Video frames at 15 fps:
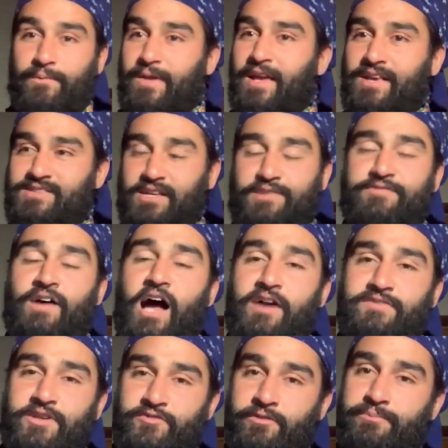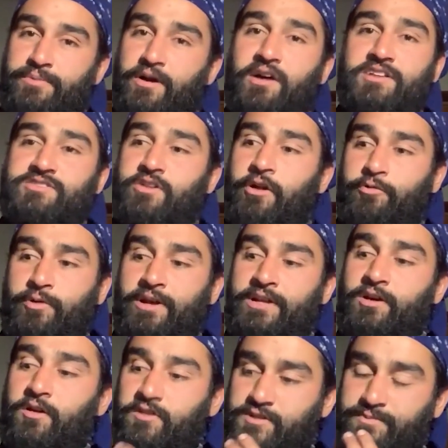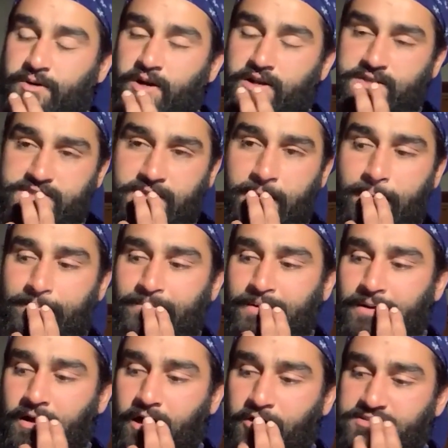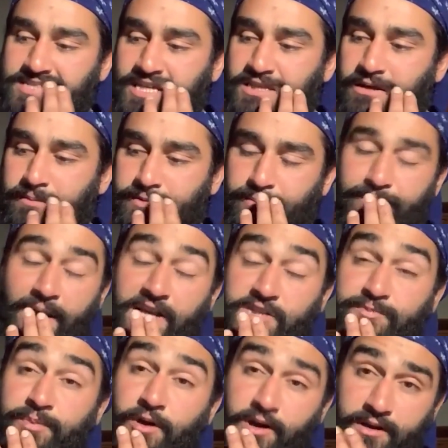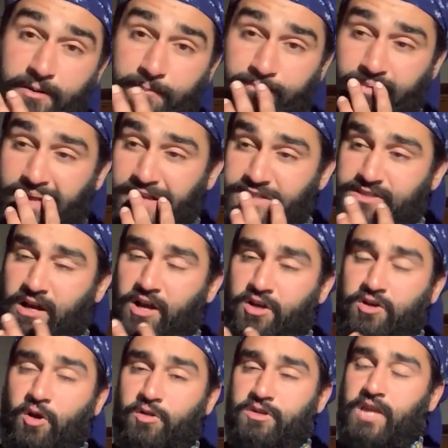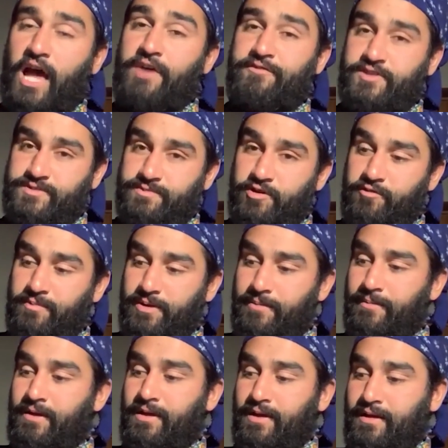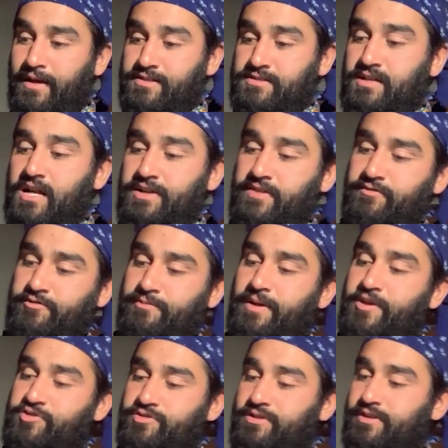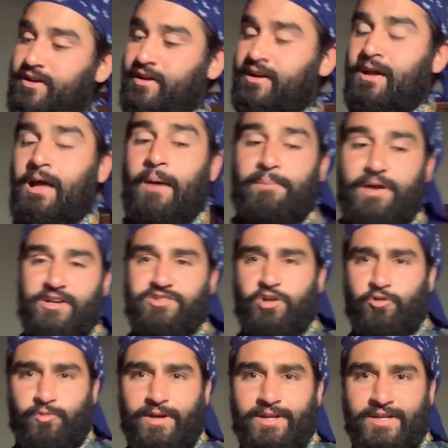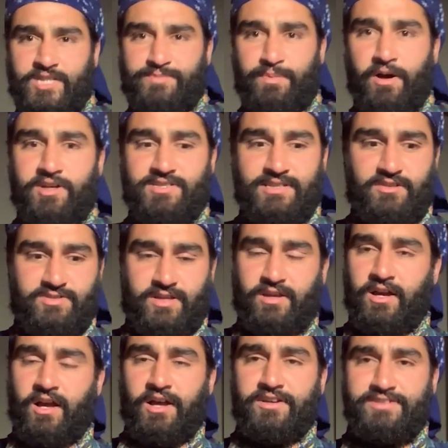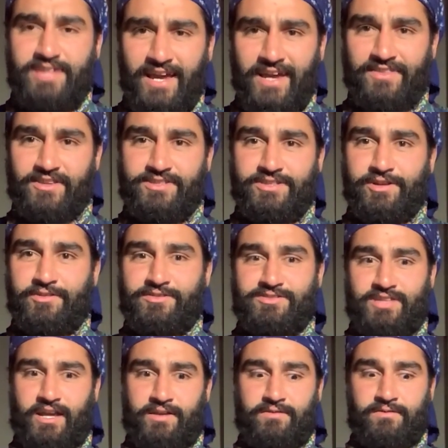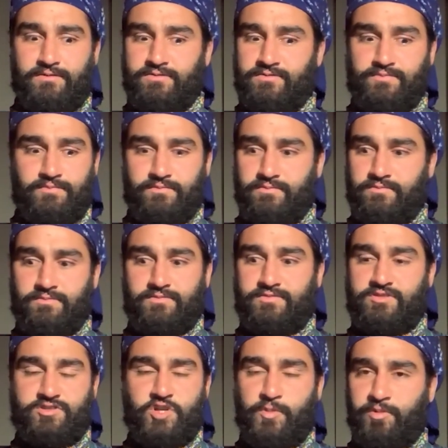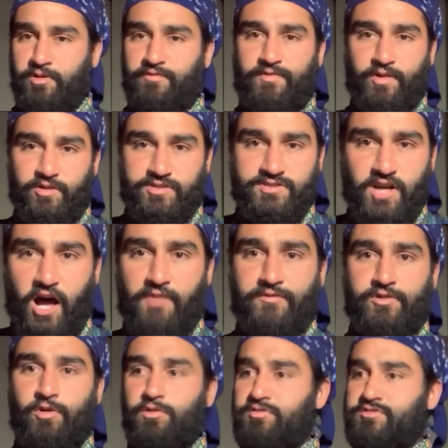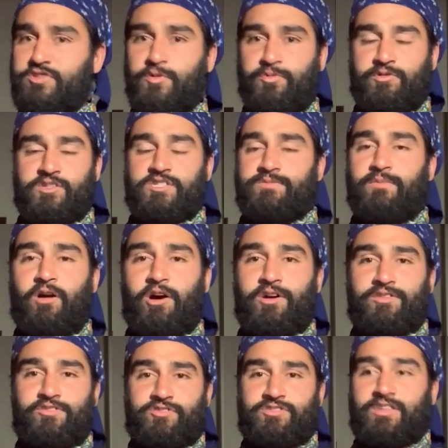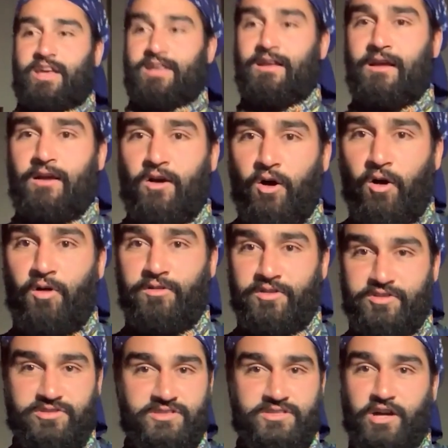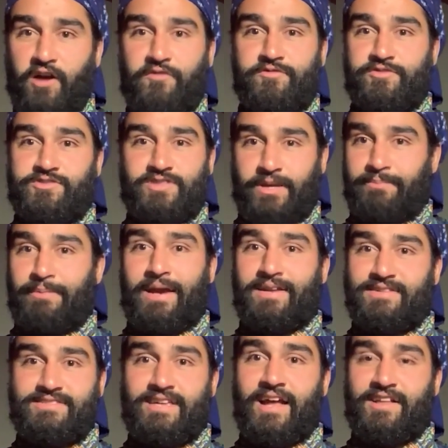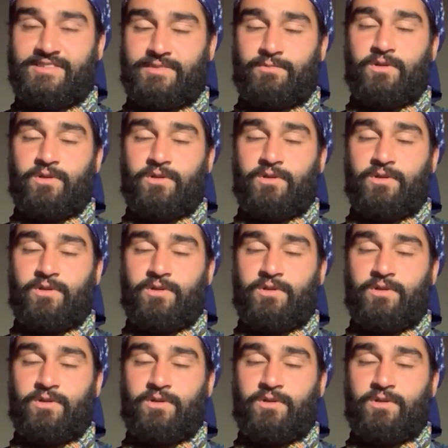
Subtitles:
He has like 5 different books, started reading all his books. I would say the best book is called Life is Movement. There's a lot of information in there. But I started reading his books, and I was like, dang, this dude's like super philosophical, super smart, just like all this stuff just like made sense.